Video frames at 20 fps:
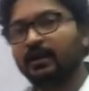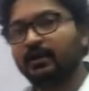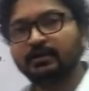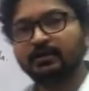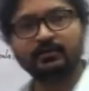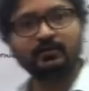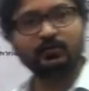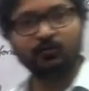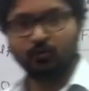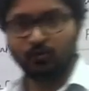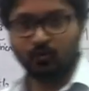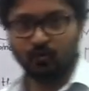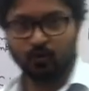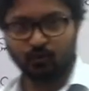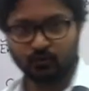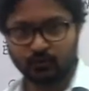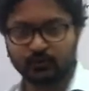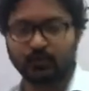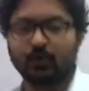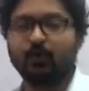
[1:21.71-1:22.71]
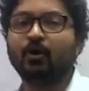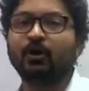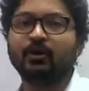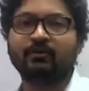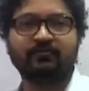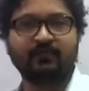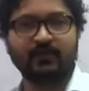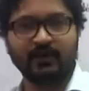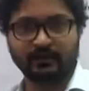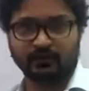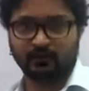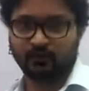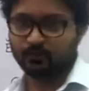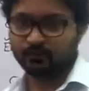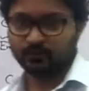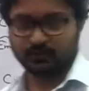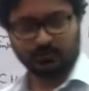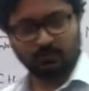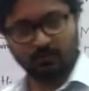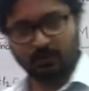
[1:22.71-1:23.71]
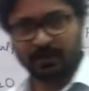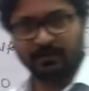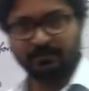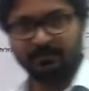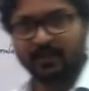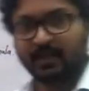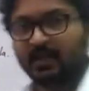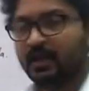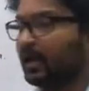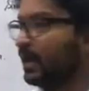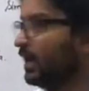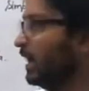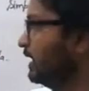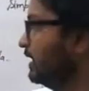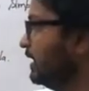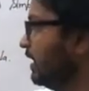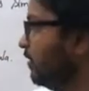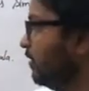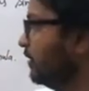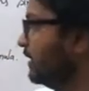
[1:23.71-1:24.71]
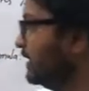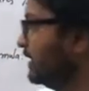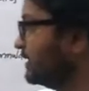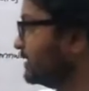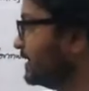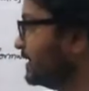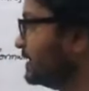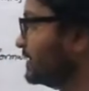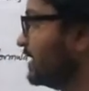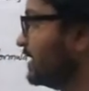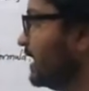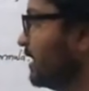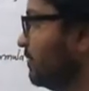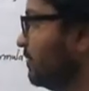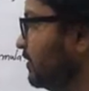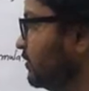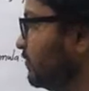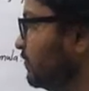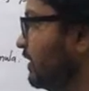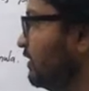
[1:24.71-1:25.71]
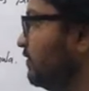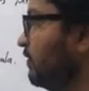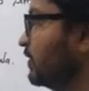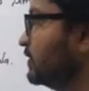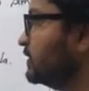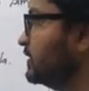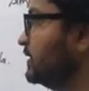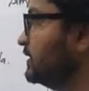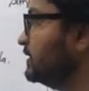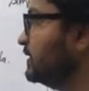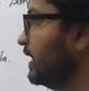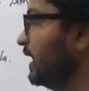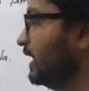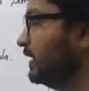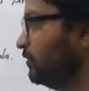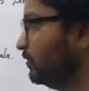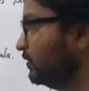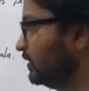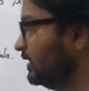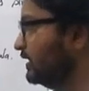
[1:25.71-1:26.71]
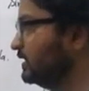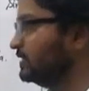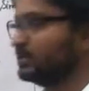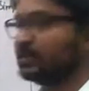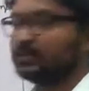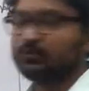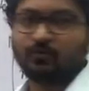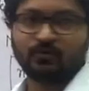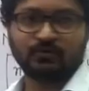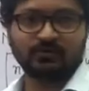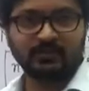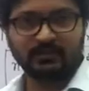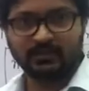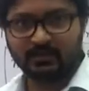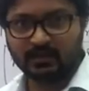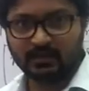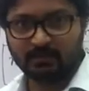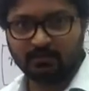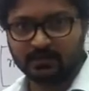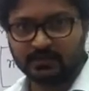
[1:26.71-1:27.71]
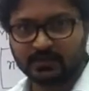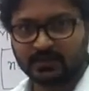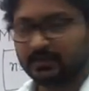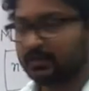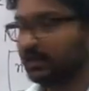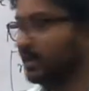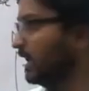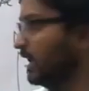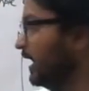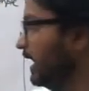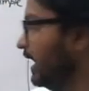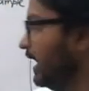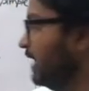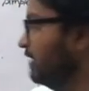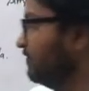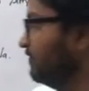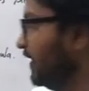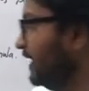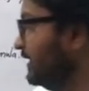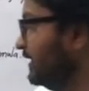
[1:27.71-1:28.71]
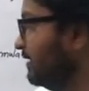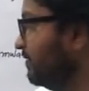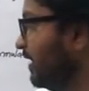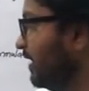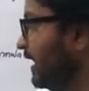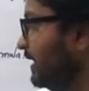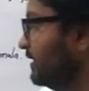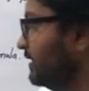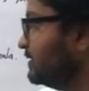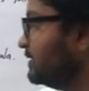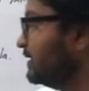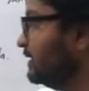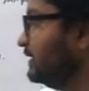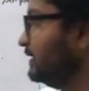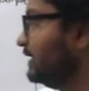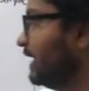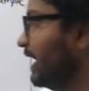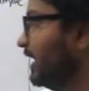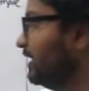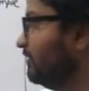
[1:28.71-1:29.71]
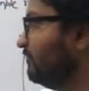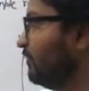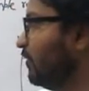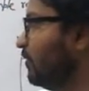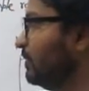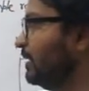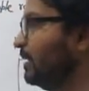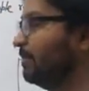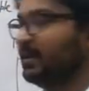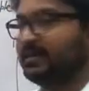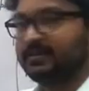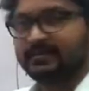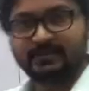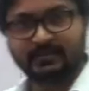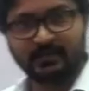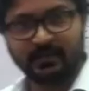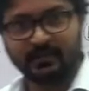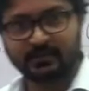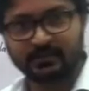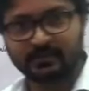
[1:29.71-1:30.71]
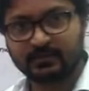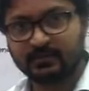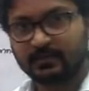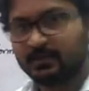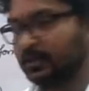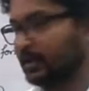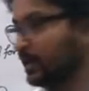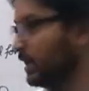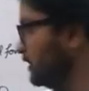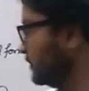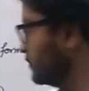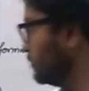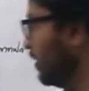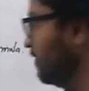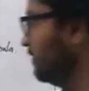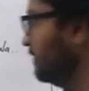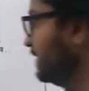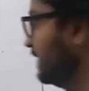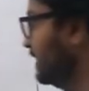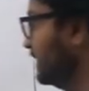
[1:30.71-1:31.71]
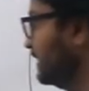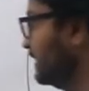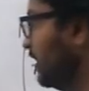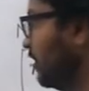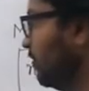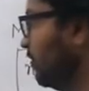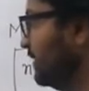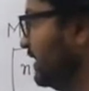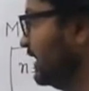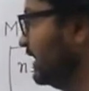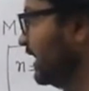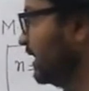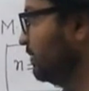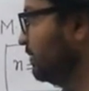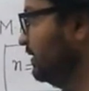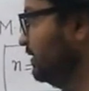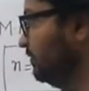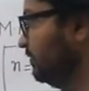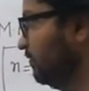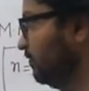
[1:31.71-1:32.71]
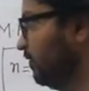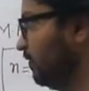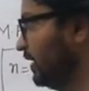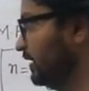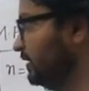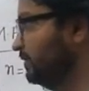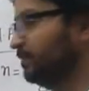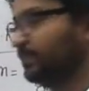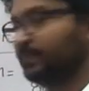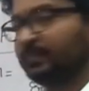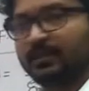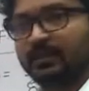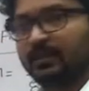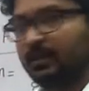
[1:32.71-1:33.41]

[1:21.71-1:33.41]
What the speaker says: It is glucose or fructose. Okay. Now here 6 carbon, 12 oxygen, hydrogen and 6 oxygen are present. If I divide this entire formula by 6, so I will get how many carbon? 1.